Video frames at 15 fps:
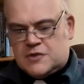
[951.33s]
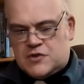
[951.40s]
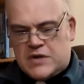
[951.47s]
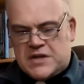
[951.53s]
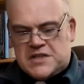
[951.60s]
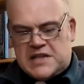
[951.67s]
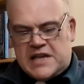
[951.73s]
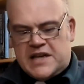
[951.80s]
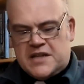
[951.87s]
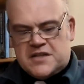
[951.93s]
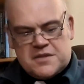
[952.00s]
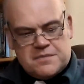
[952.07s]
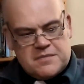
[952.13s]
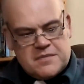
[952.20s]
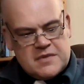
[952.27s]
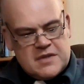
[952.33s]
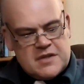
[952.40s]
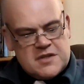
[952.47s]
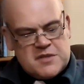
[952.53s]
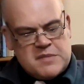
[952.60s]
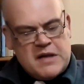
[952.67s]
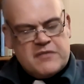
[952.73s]
translates.
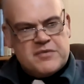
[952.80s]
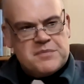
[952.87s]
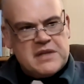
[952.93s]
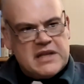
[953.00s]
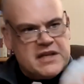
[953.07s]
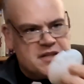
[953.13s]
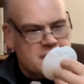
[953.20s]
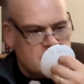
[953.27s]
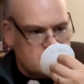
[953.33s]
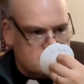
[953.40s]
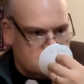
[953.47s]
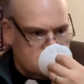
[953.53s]
Smell from the lid.